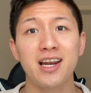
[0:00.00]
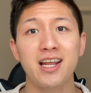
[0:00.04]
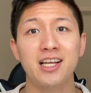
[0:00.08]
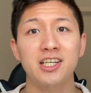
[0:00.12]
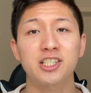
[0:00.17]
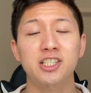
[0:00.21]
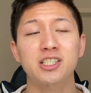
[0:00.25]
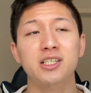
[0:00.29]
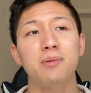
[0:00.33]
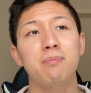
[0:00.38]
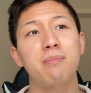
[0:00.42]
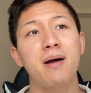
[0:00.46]
And
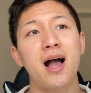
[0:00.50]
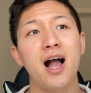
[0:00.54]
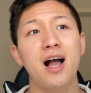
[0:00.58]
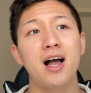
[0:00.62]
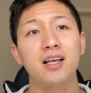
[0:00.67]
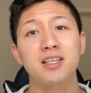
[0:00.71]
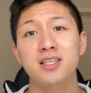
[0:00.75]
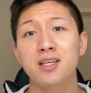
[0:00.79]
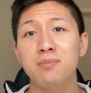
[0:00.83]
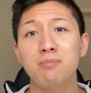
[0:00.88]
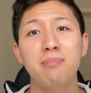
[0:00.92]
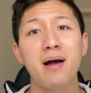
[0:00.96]
just a back,
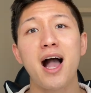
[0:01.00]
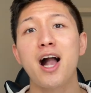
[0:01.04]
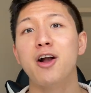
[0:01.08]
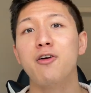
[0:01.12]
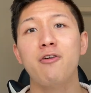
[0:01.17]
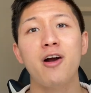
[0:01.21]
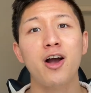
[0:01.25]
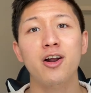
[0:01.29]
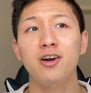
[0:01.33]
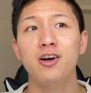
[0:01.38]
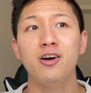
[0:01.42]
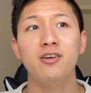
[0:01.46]
some
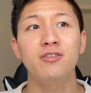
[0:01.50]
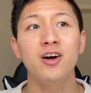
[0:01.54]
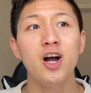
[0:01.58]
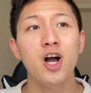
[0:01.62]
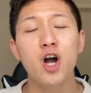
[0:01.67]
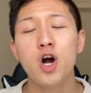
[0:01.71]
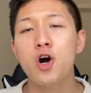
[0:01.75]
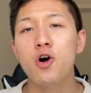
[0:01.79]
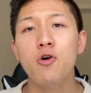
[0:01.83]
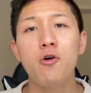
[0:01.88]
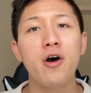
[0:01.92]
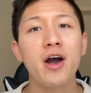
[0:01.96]
background of
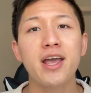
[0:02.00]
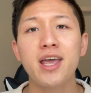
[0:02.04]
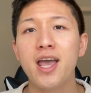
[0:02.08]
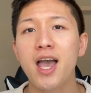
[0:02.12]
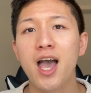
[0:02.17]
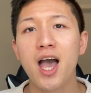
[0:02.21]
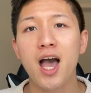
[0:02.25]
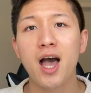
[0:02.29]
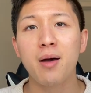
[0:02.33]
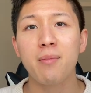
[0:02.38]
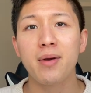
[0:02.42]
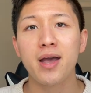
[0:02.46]
who I
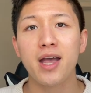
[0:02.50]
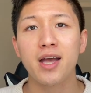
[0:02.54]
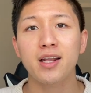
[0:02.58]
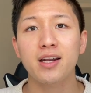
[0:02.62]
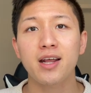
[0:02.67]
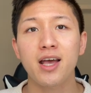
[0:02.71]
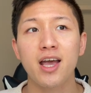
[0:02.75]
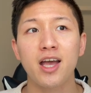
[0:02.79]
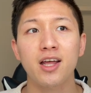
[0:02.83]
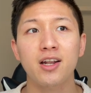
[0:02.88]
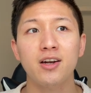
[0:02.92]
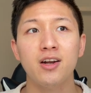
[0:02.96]
am and,
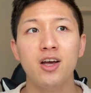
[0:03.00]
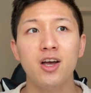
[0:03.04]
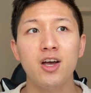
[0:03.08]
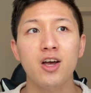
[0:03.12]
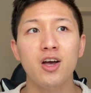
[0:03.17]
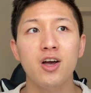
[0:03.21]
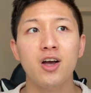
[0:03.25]
and